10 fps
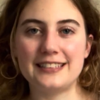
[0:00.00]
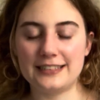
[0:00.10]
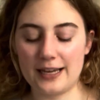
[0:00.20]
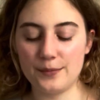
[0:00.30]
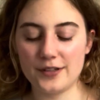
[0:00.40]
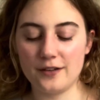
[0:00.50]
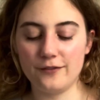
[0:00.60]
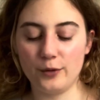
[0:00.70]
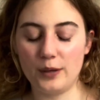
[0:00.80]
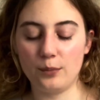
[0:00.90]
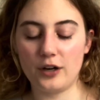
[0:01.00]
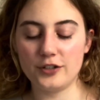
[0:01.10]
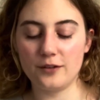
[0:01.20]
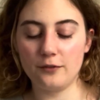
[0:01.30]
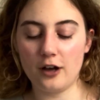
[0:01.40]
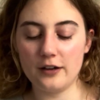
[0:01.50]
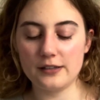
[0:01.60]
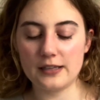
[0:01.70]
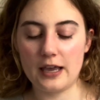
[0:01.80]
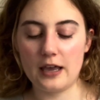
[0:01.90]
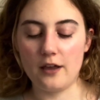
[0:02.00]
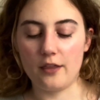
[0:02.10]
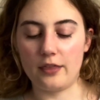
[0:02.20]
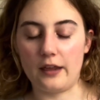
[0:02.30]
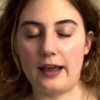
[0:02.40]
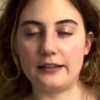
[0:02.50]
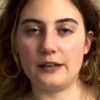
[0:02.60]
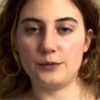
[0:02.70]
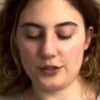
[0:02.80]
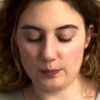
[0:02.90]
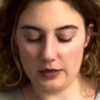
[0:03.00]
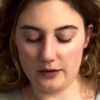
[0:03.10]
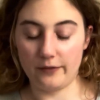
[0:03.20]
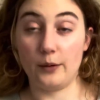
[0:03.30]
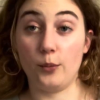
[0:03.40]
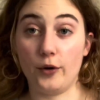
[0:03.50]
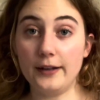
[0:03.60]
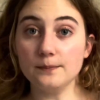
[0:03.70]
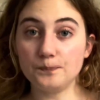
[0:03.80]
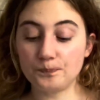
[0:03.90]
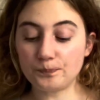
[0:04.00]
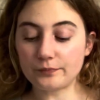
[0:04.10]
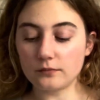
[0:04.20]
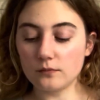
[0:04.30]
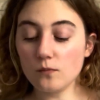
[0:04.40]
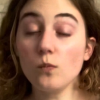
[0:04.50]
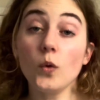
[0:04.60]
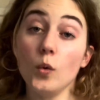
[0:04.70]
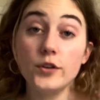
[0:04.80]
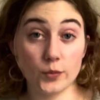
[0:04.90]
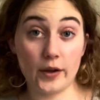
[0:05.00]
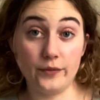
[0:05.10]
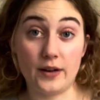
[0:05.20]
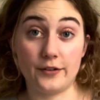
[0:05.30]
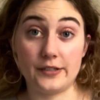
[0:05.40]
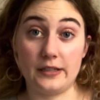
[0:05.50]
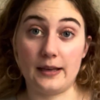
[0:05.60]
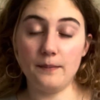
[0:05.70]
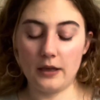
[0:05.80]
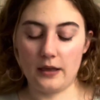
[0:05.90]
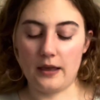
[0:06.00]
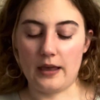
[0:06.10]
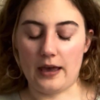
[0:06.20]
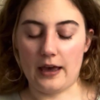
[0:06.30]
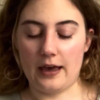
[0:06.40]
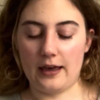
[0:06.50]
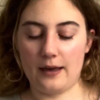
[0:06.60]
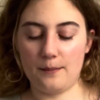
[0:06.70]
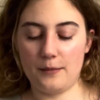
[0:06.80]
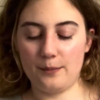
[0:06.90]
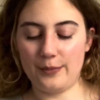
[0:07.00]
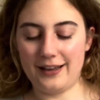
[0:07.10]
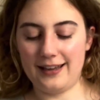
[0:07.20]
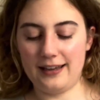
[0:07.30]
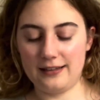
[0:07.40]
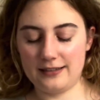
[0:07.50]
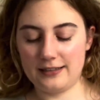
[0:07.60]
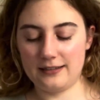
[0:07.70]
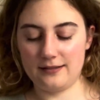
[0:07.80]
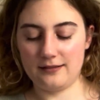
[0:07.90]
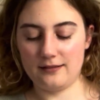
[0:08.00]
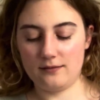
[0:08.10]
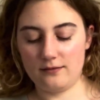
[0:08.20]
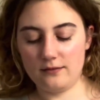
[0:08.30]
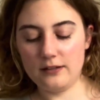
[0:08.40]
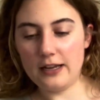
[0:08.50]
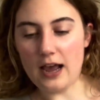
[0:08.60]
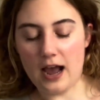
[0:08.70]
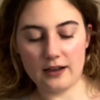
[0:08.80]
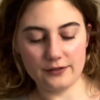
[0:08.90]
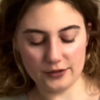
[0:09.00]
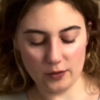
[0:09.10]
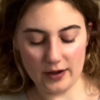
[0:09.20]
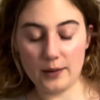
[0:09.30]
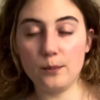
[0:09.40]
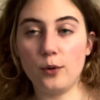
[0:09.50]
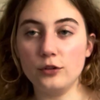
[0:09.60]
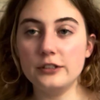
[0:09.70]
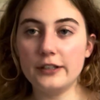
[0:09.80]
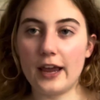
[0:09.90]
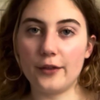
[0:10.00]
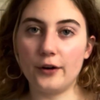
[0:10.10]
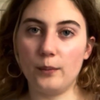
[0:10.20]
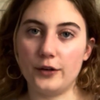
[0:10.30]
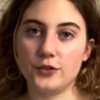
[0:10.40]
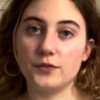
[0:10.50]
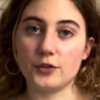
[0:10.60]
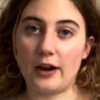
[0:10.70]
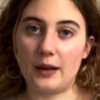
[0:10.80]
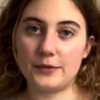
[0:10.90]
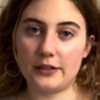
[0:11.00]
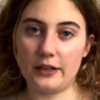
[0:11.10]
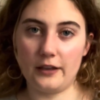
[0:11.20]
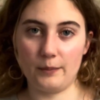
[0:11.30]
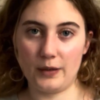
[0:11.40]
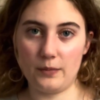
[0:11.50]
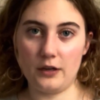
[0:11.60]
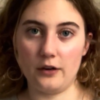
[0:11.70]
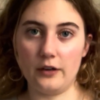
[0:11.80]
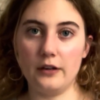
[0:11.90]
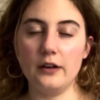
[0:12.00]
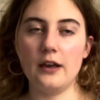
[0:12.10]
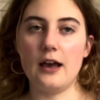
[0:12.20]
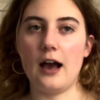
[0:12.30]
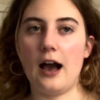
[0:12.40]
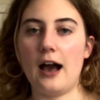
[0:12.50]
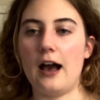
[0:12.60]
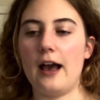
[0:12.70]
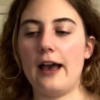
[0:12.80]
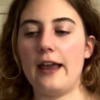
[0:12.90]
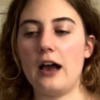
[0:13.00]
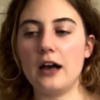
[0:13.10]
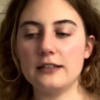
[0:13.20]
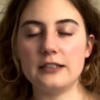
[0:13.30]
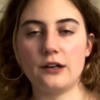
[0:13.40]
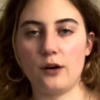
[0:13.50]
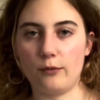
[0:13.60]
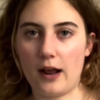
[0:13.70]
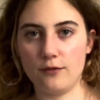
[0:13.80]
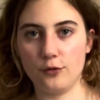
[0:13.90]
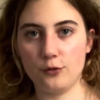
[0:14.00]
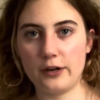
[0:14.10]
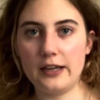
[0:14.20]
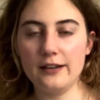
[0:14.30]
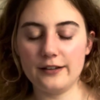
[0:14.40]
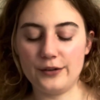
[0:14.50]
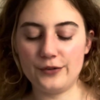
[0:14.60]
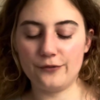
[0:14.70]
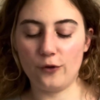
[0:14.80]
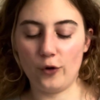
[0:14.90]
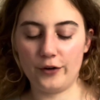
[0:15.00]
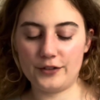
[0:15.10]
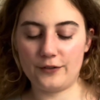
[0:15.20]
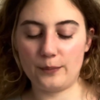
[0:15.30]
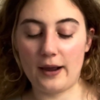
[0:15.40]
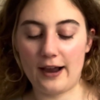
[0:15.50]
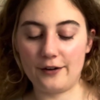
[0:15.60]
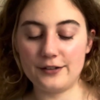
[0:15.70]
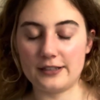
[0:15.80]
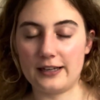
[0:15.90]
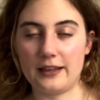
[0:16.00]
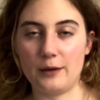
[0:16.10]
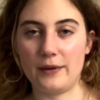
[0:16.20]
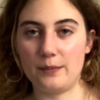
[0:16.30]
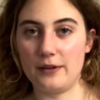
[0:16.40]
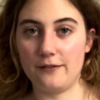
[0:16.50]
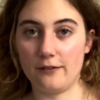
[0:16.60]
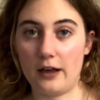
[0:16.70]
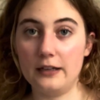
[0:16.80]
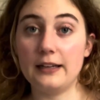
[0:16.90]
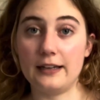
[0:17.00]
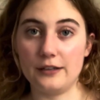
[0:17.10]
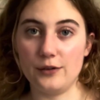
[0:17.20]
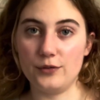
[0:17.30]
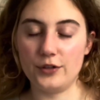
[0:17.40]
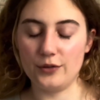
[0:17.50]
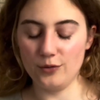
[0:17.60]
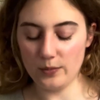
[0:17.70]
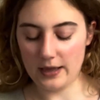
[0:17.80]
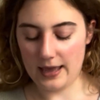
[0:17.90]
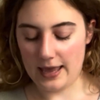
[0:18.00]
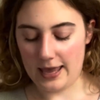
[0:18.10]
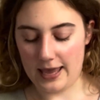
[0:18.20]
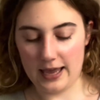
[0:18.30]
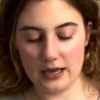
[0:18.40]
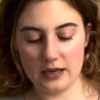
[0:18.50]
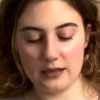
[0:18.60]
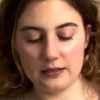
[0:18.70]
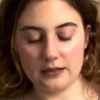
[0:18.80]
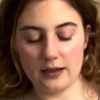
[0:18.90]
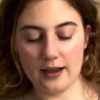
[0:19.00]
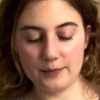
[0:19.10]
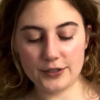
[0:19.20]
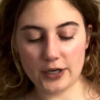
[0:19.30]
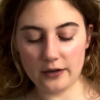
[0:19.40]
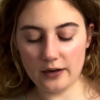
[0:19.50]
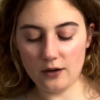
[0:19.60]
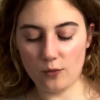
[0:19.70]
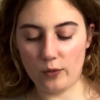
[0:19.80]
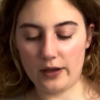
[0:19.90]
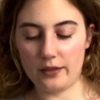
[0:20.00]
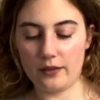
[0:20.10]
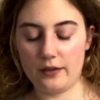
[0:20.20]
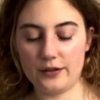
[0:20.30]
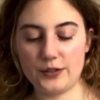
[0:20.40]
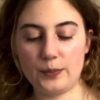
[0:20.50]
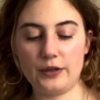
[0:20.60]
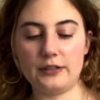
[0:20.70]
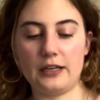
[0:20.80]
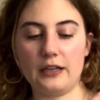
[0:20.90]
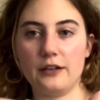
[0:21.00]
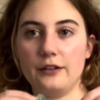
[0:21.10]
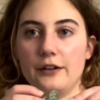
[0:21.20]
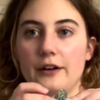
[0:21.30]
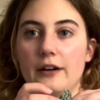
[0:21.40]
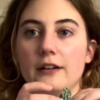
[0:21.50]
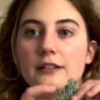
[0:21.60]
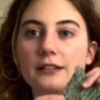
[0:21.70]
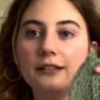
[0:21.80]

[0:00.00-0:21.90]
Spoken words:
attempts at filming project vlogs that ended up just being very boring, which is why you've never seen them. But yeah, so I pulled together a bunch of scraps that I think might be good. I hunted on Ravelry for different patterns that I think might be fun and YouTube. And I'm starting with this particular